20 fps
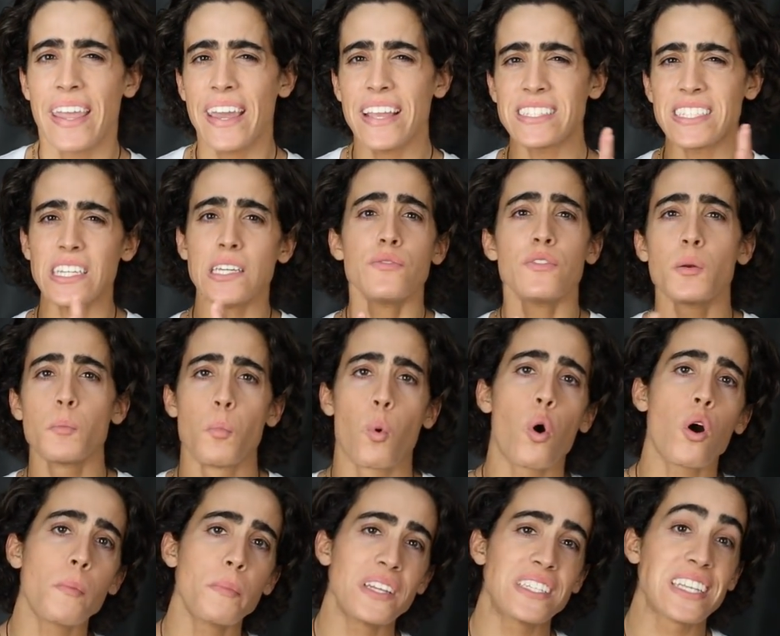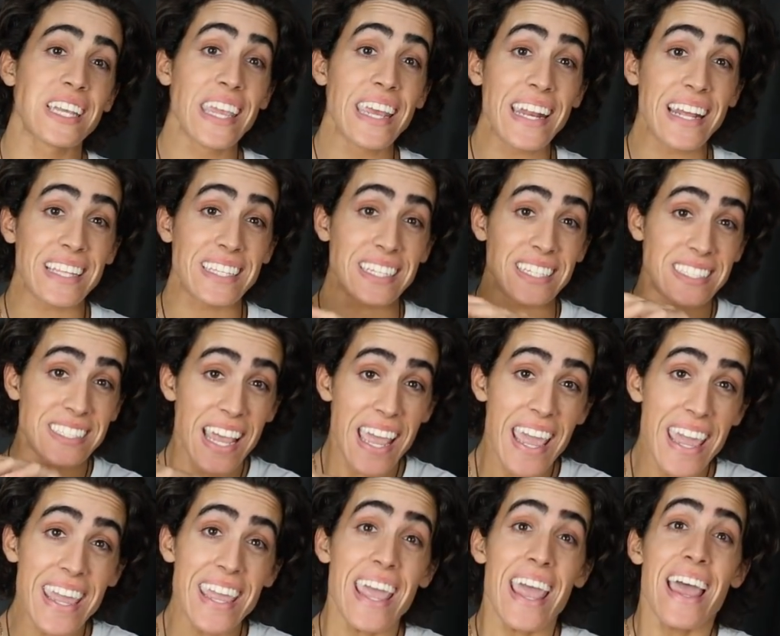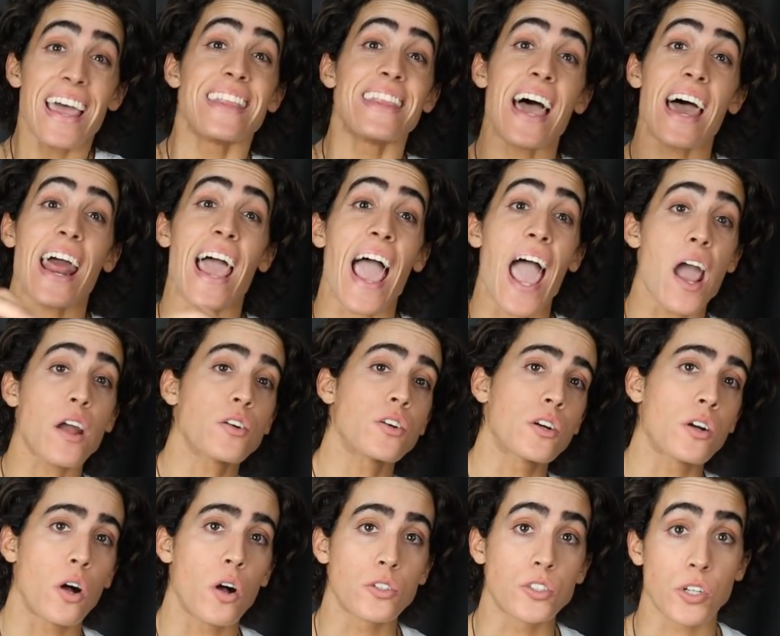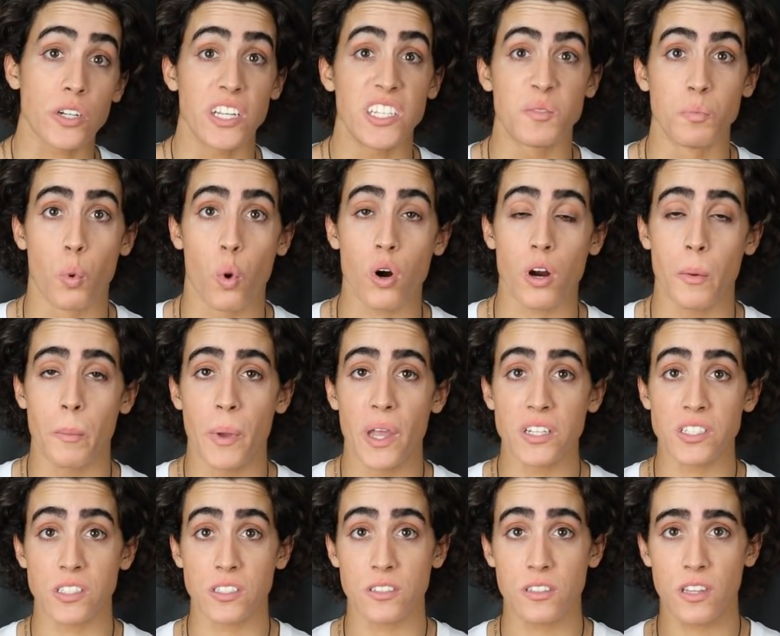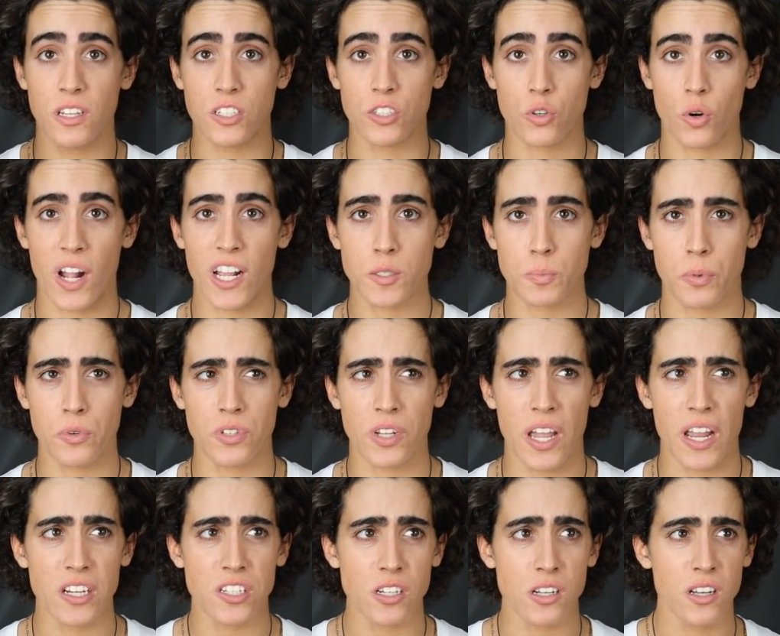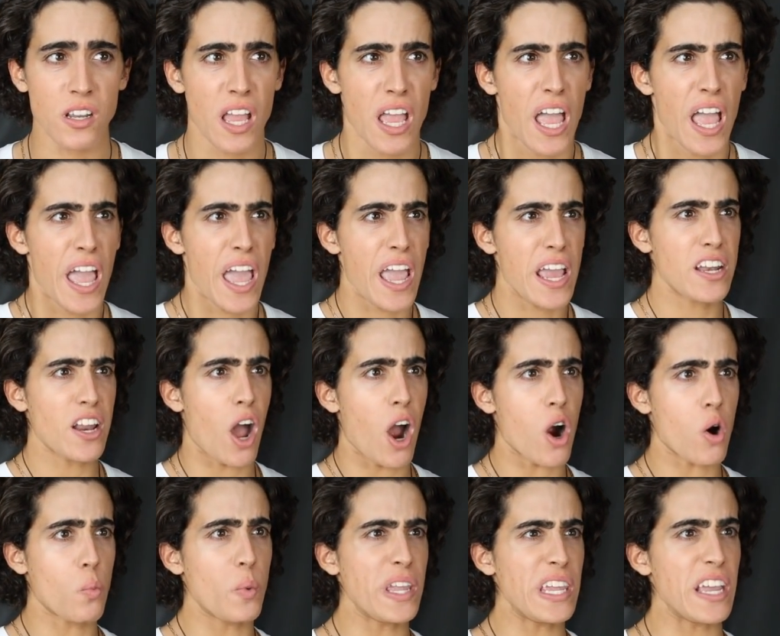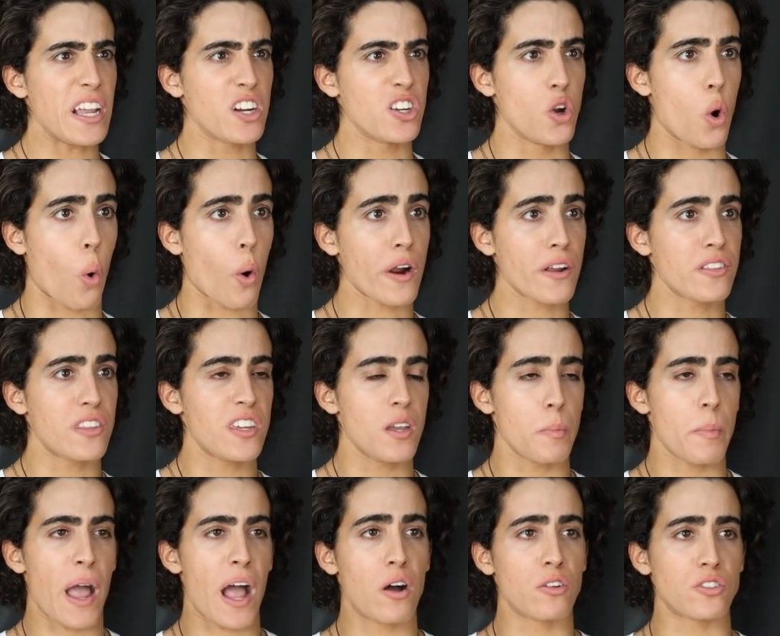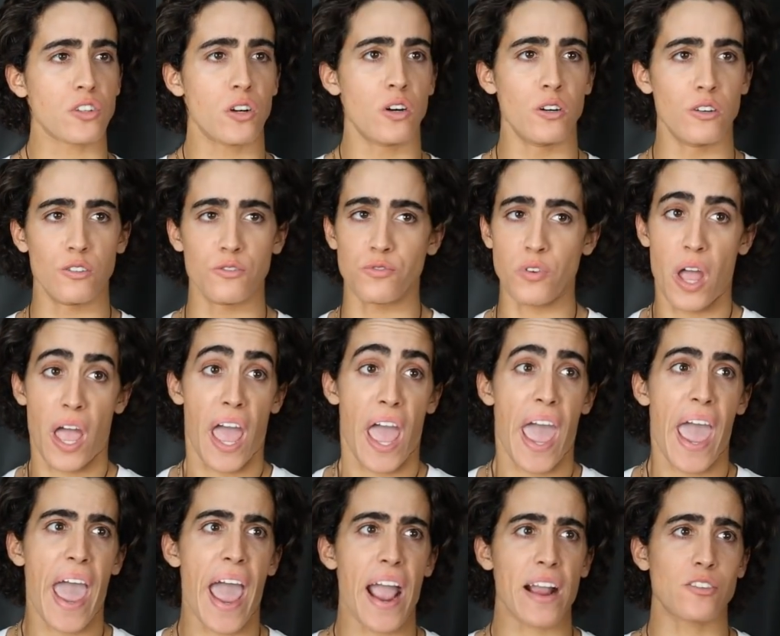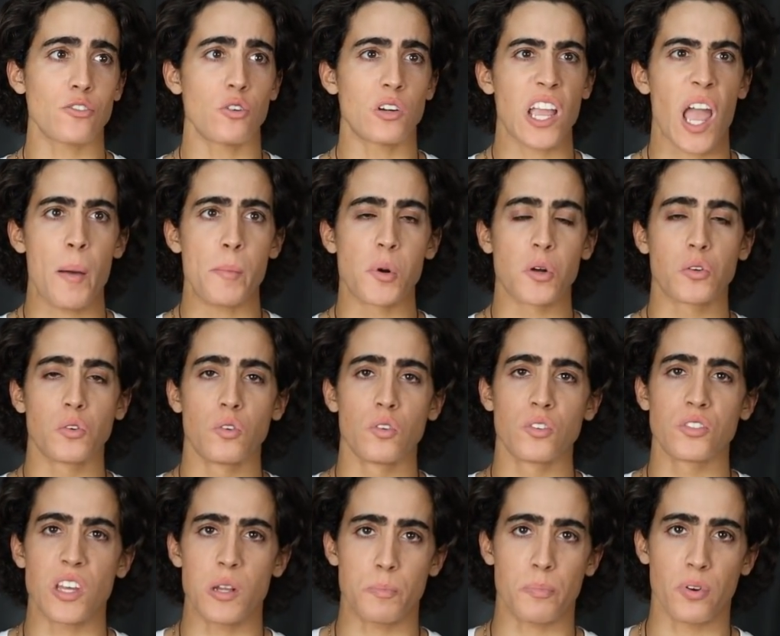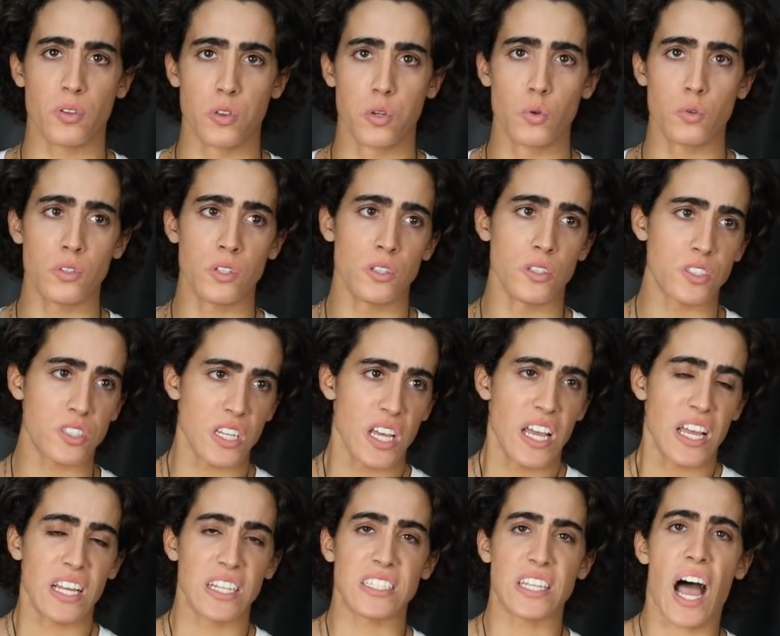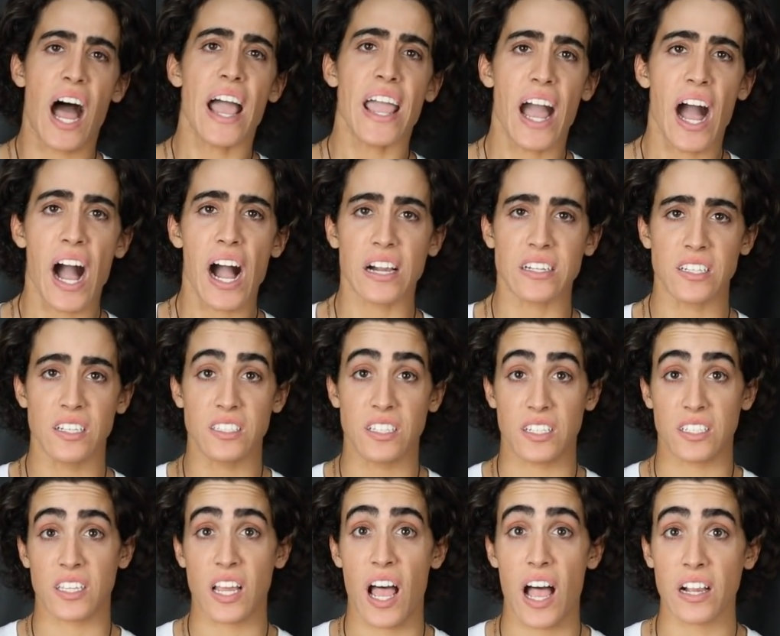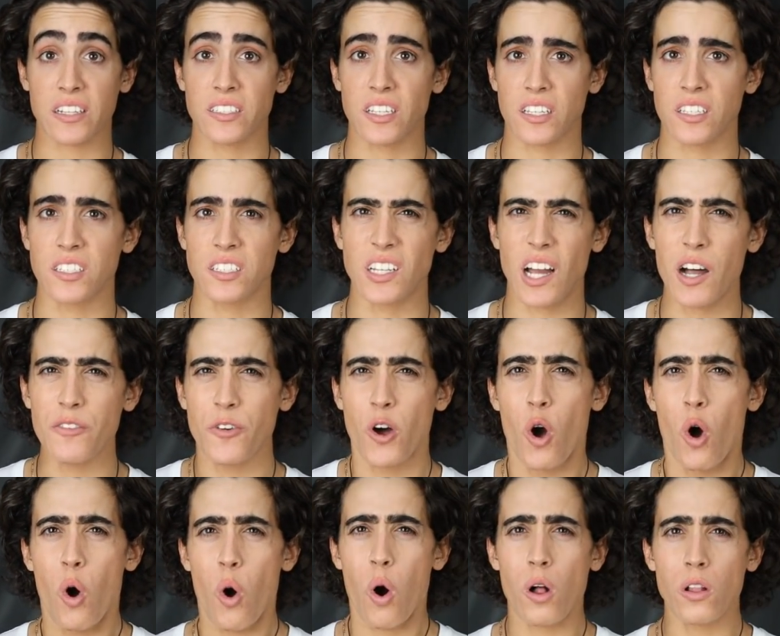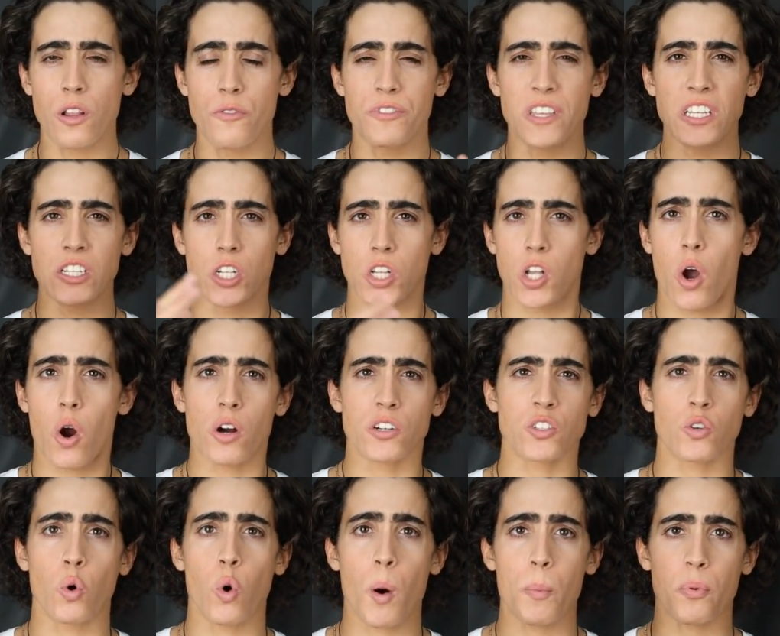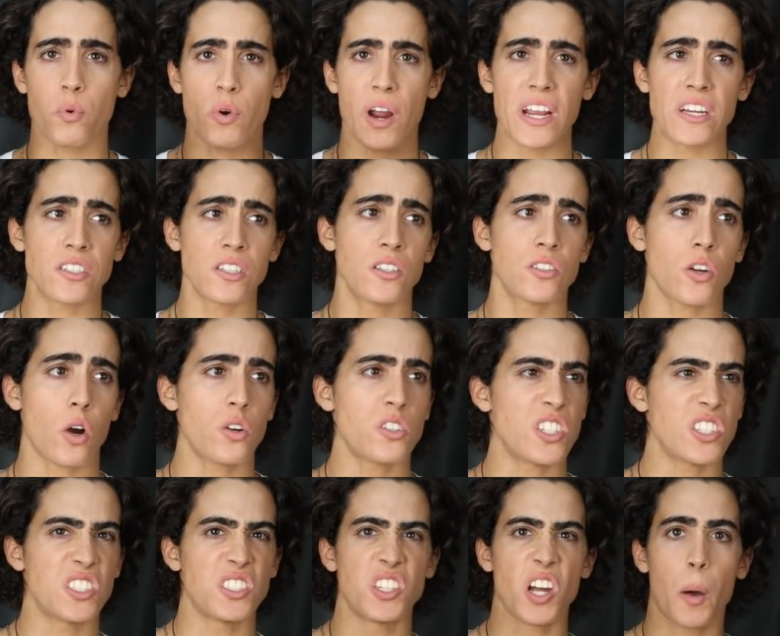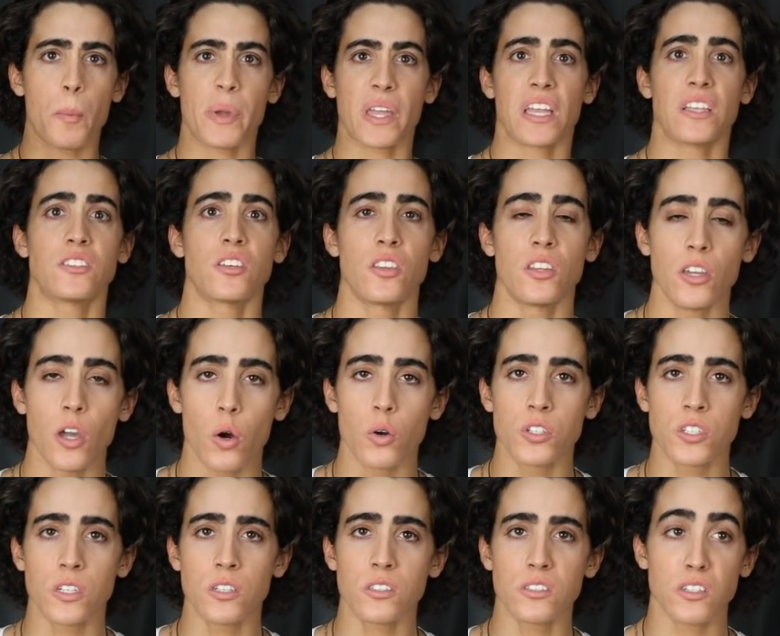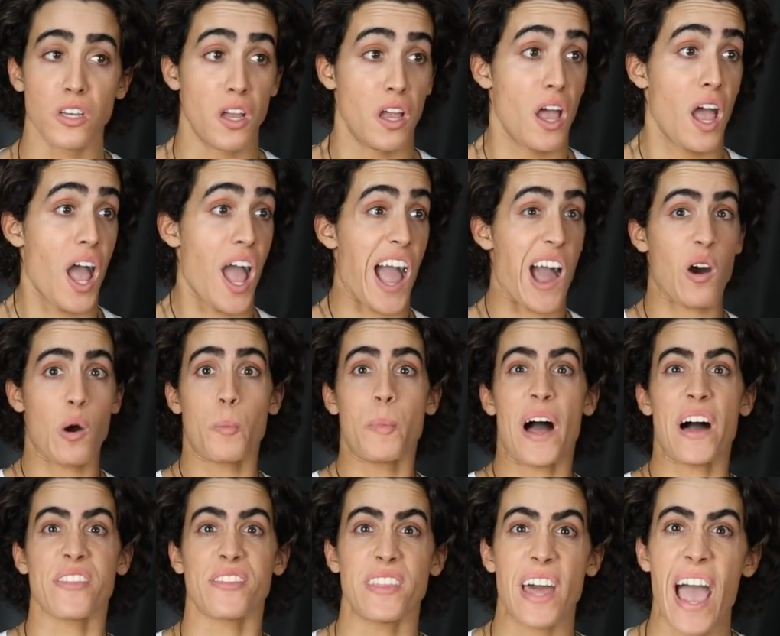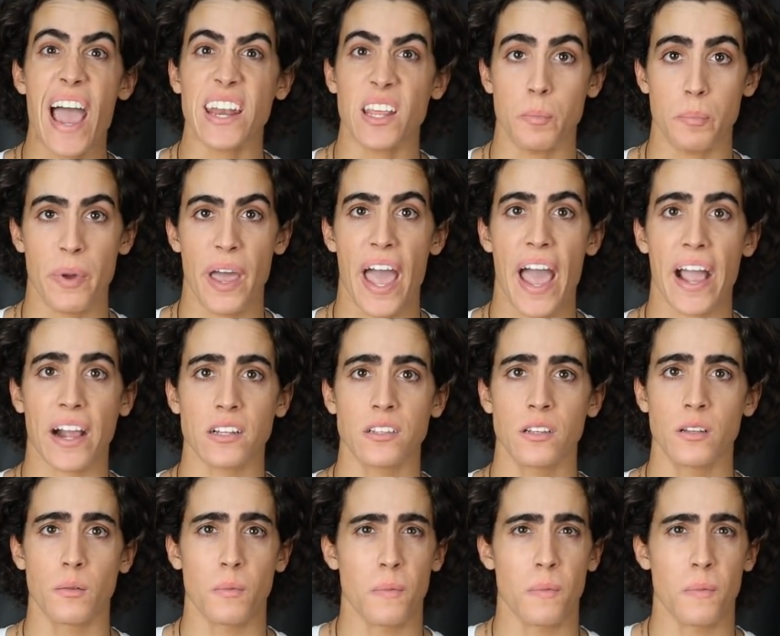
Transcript: It's even more misleading to say that agriculture is more emissions than transportation. And are we ignoring the amount of agrochemicals and pollutants, dioxins and toxic stuff all of these large corporations are just dumping into the oceans? How about that impact?